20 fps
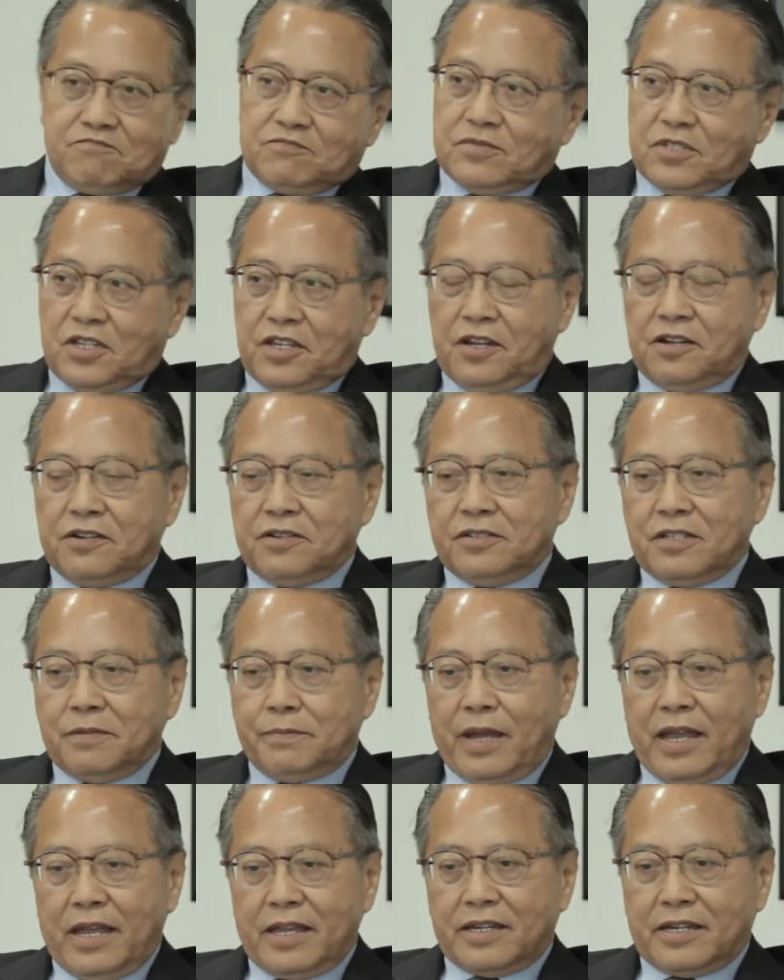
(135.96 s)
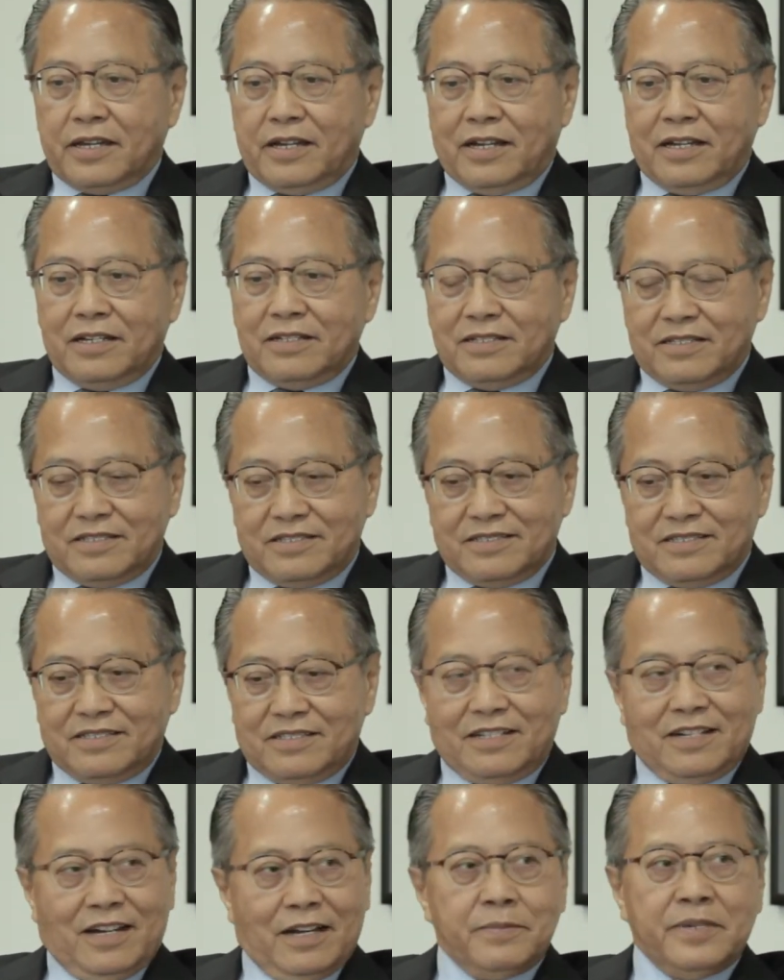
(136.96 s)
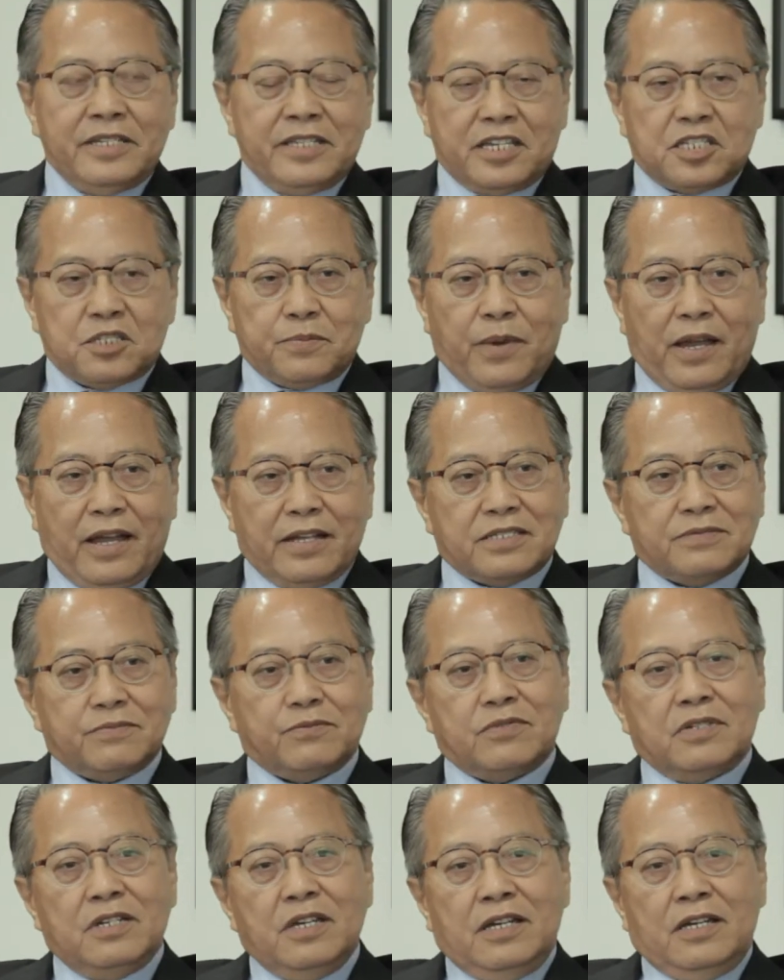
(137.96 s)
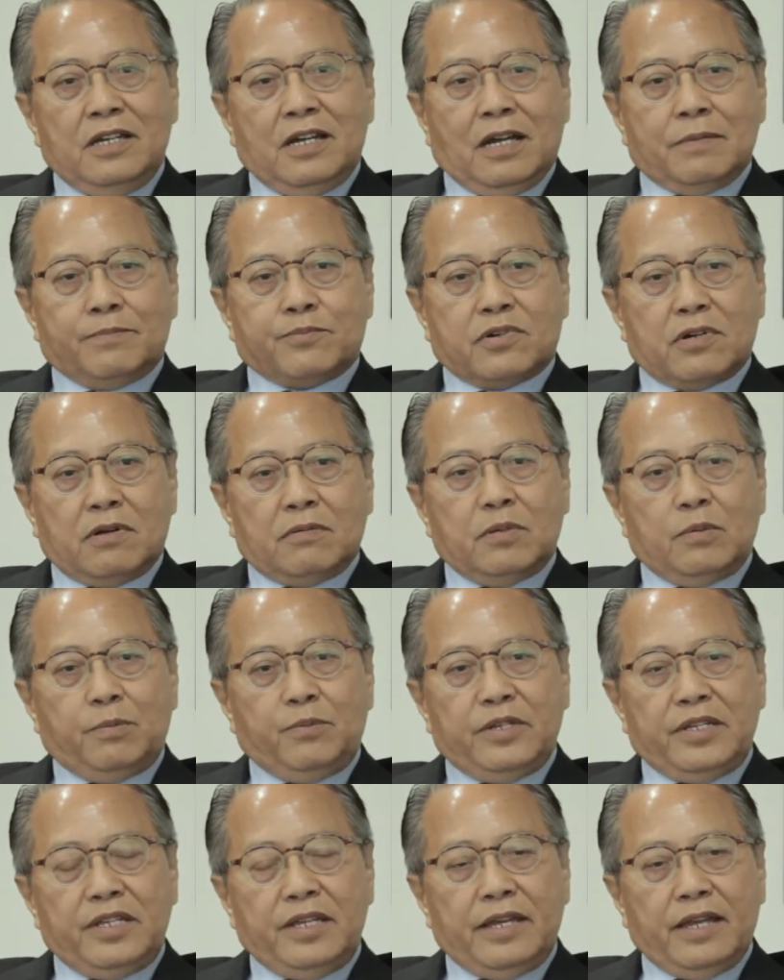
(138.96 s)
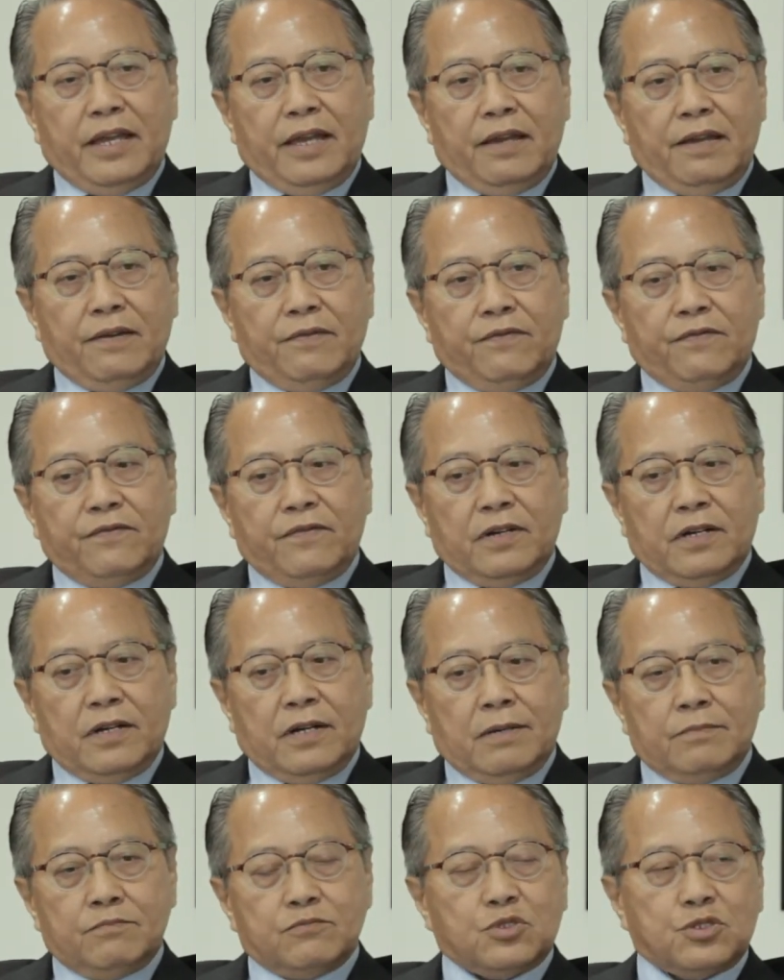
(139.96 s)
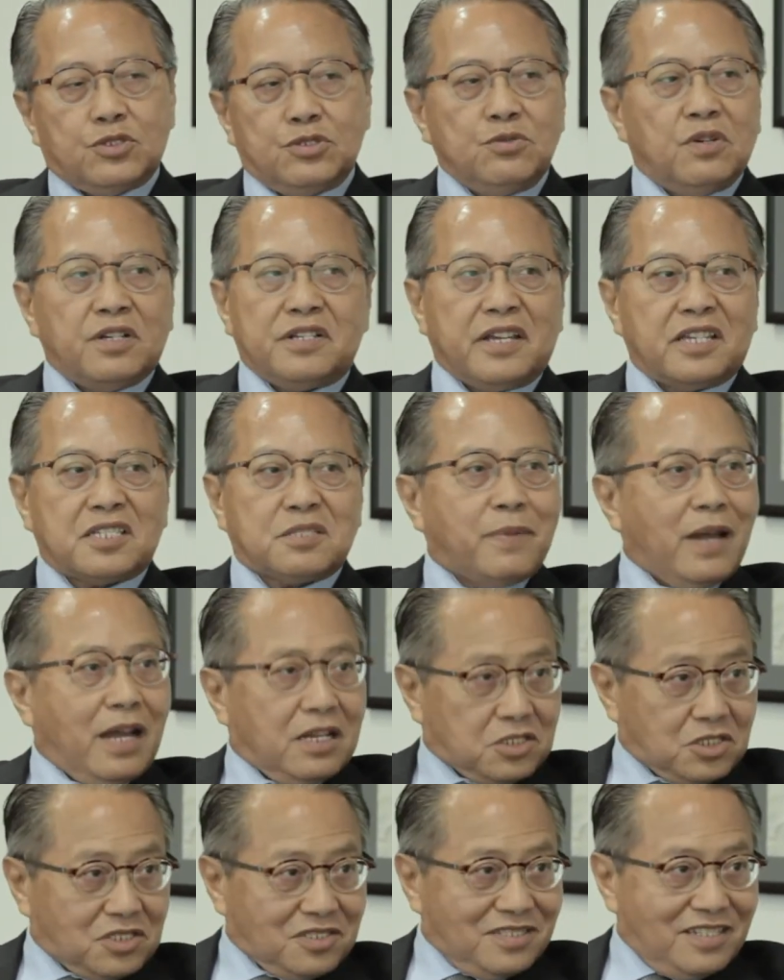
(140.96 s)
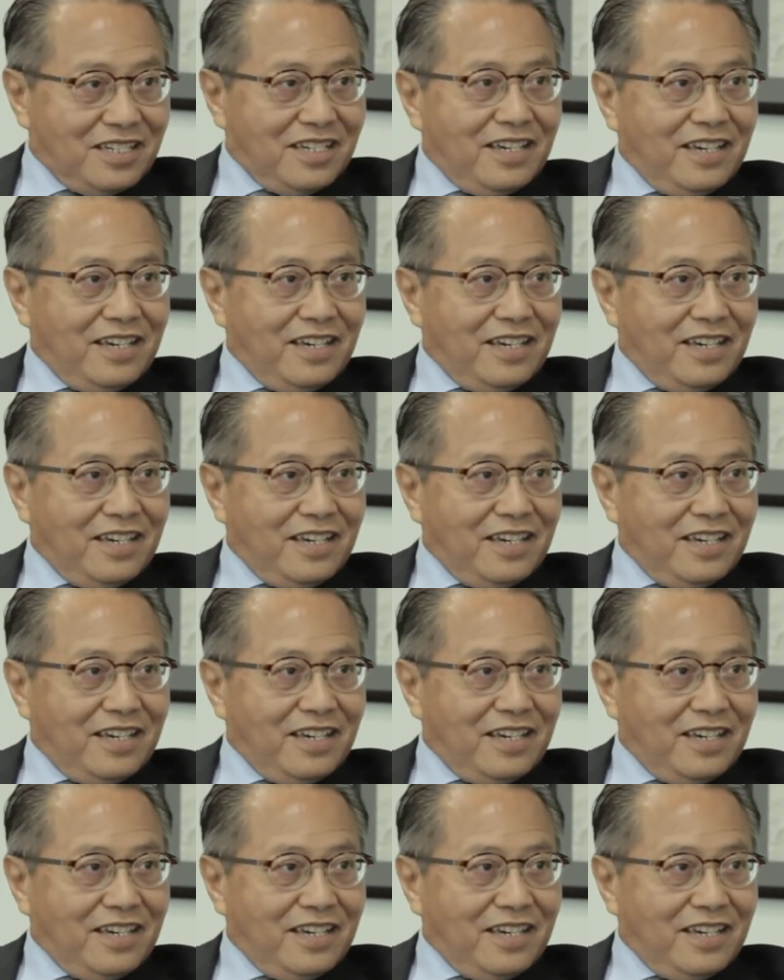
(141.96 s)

Here in the bank, I'm an expat. I probably have 2 other expats.